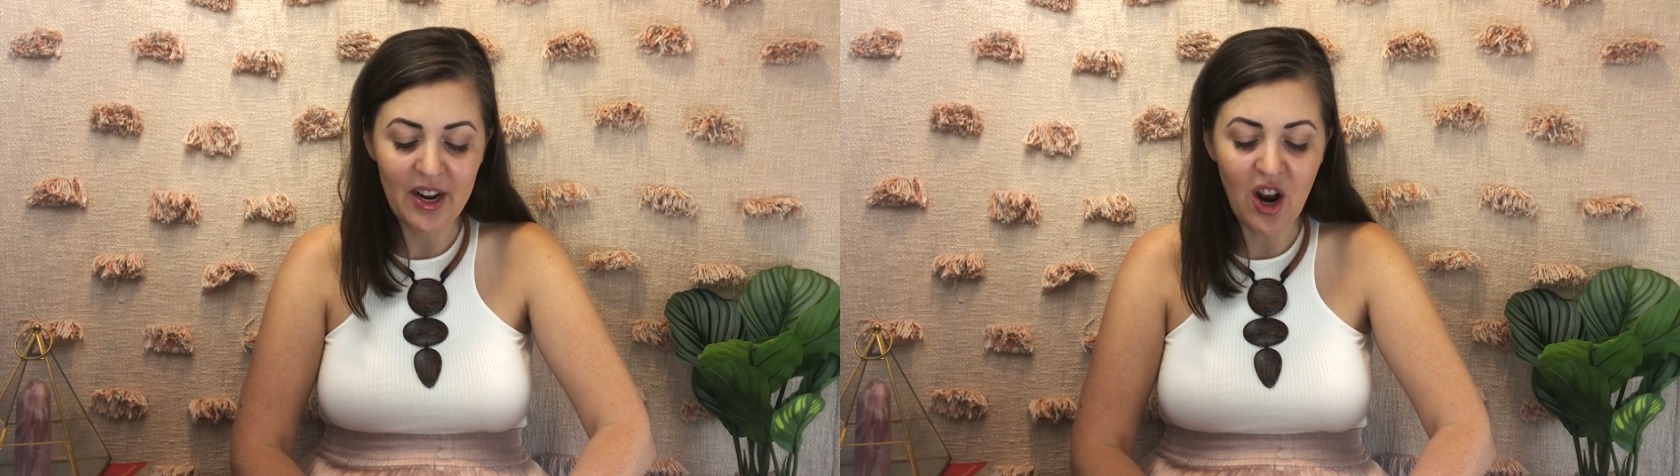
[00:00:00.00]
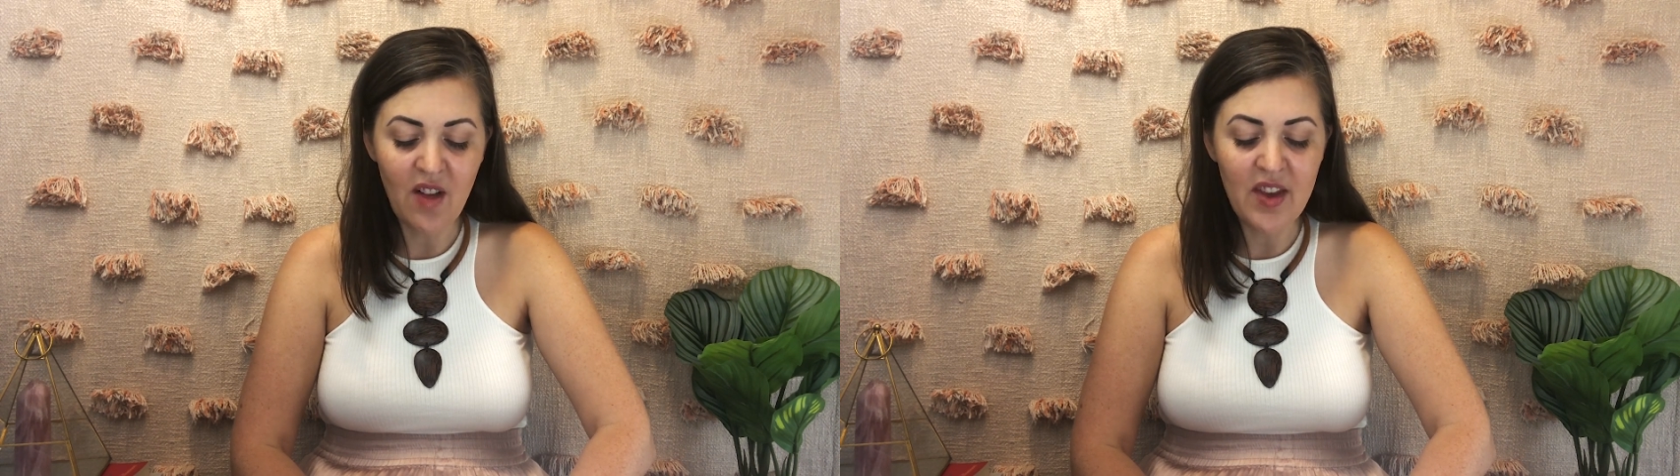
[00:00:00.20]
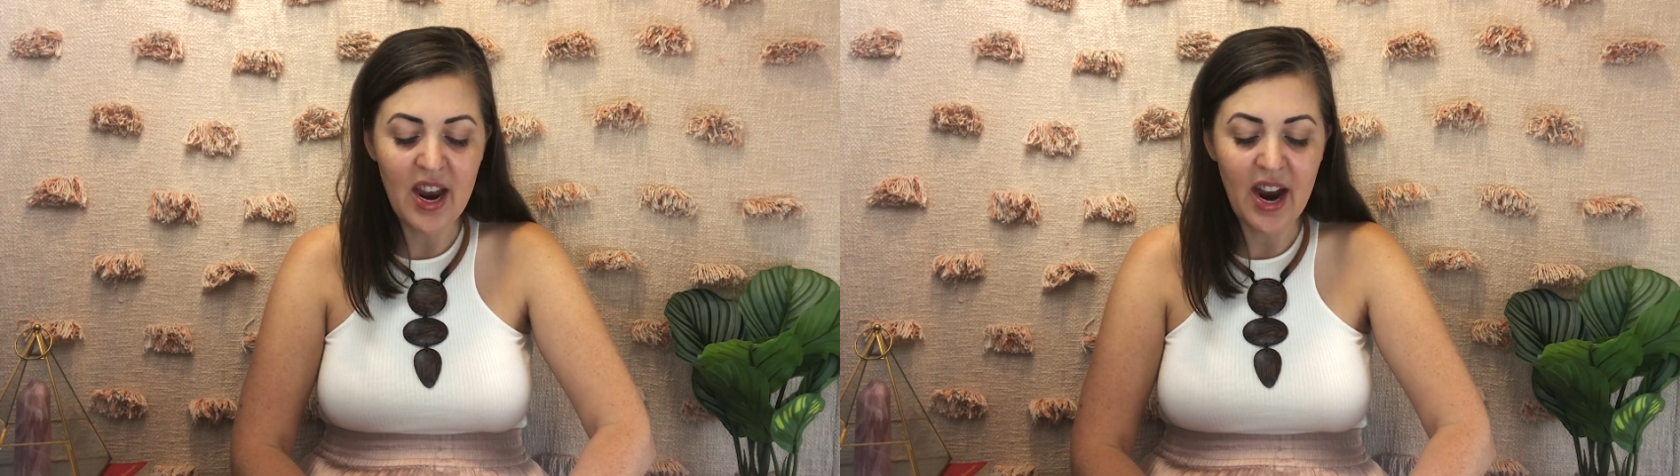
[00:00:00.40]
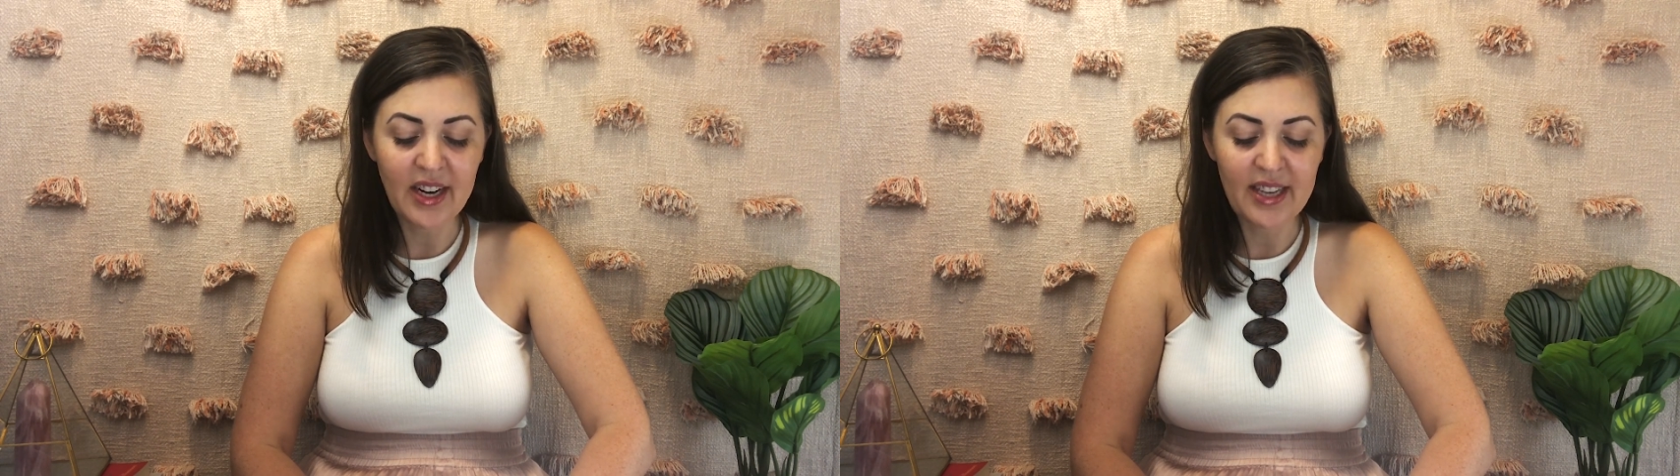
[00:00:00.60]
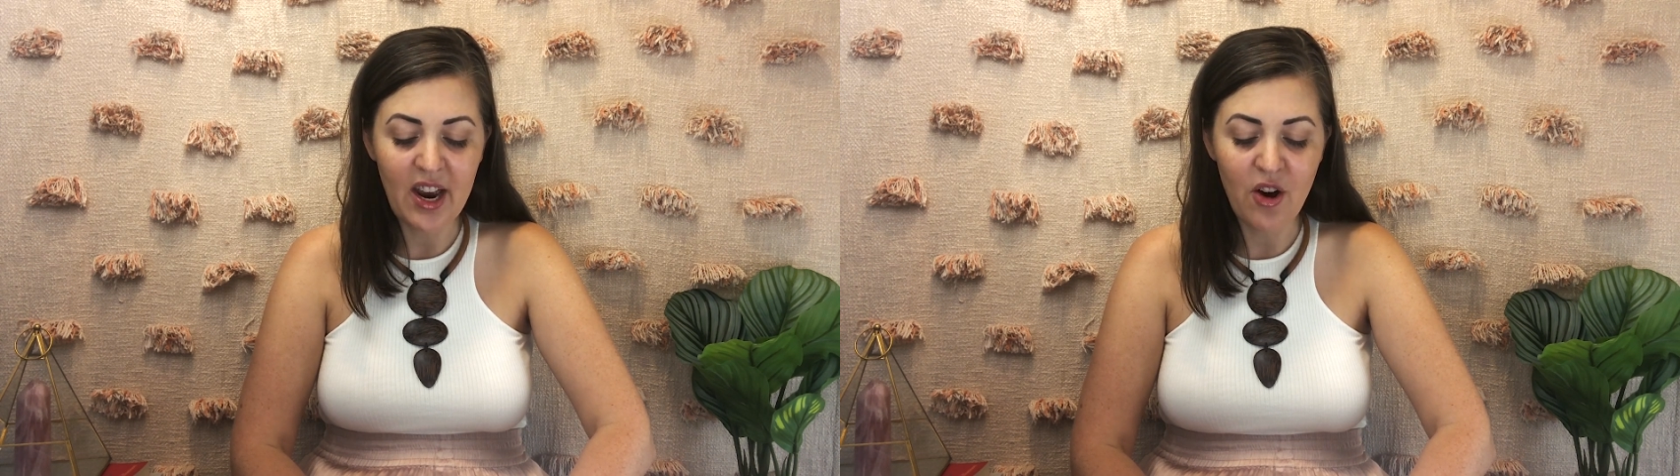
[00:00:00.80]
and on the
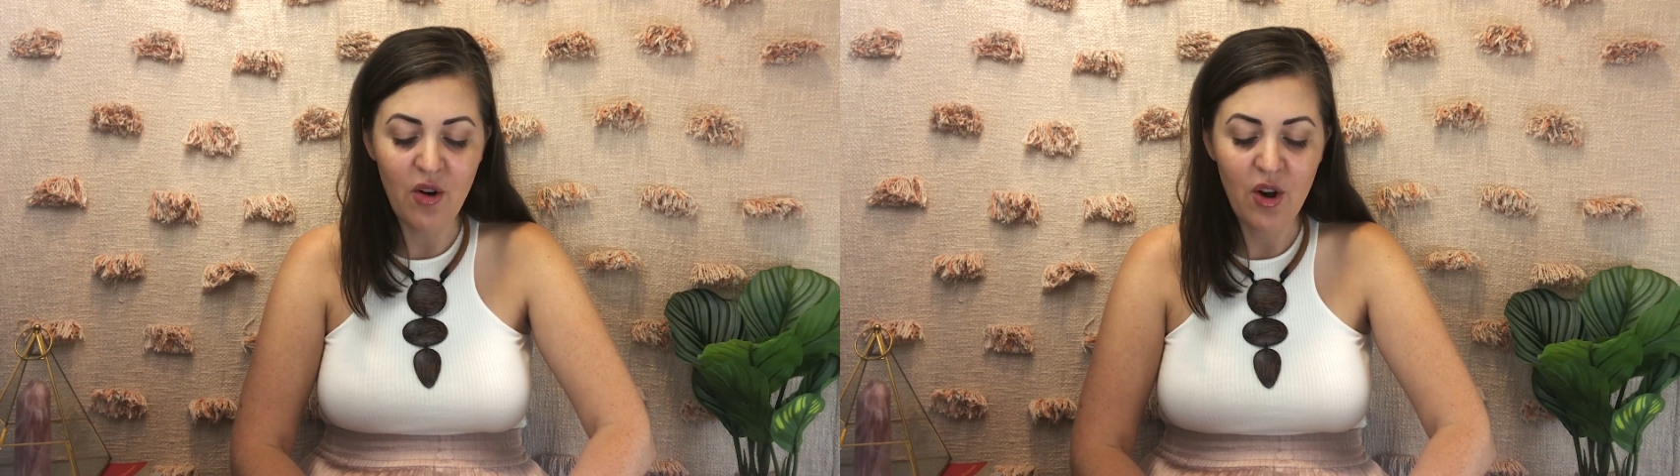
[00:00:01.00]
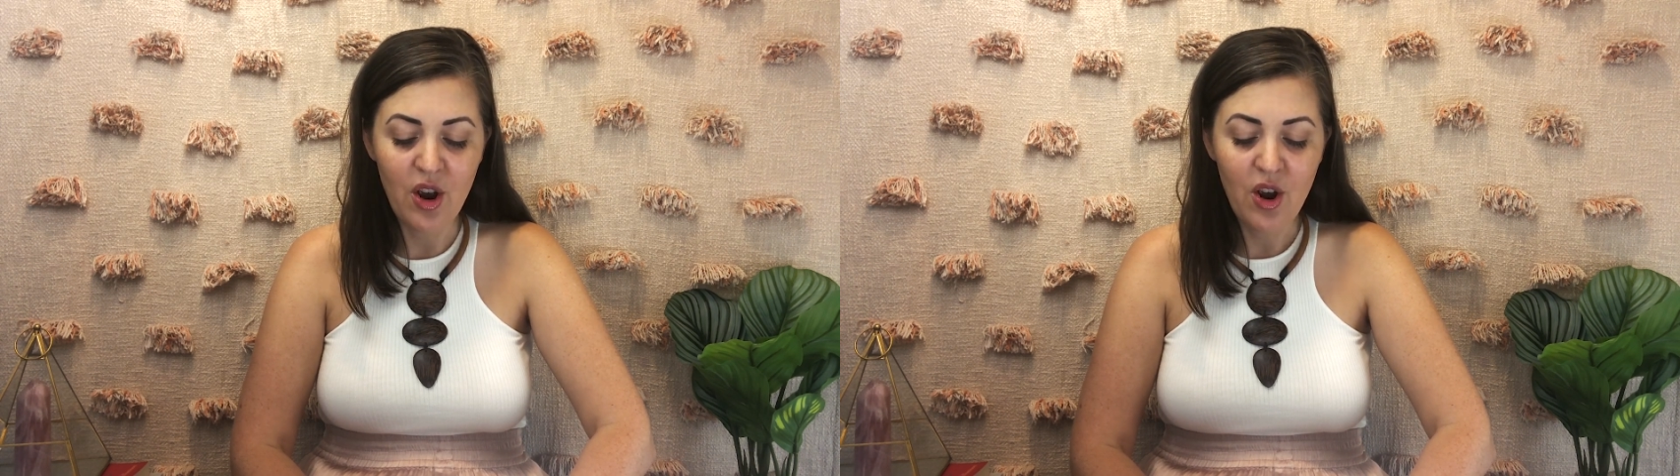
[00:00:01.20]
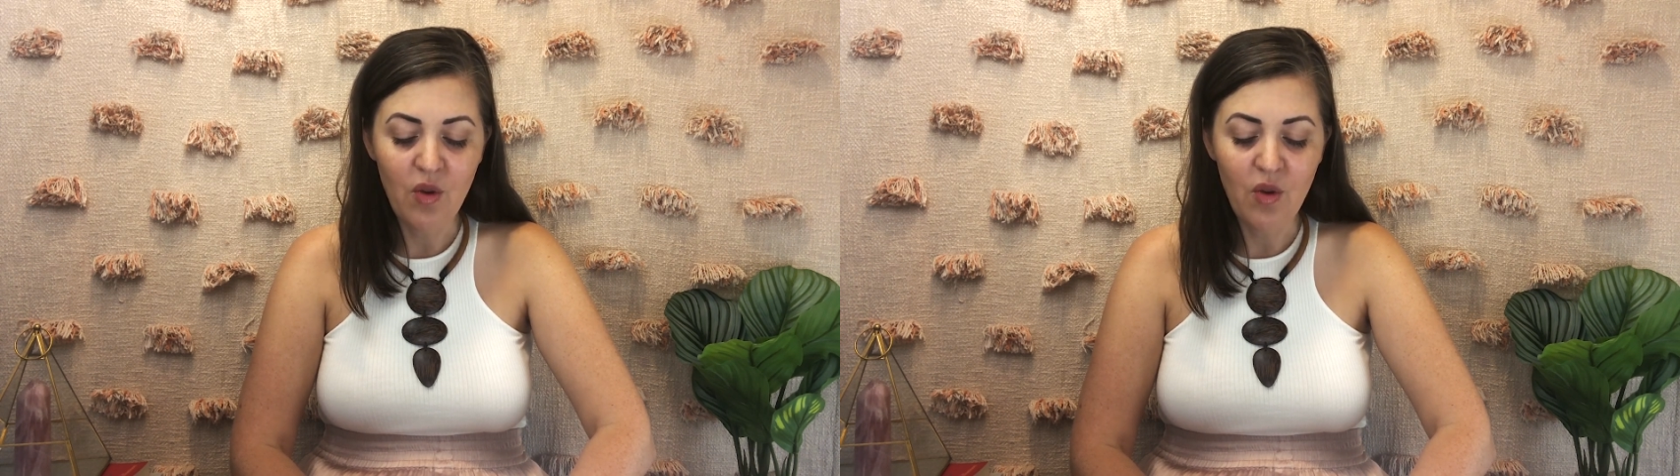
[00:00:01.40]
exhale,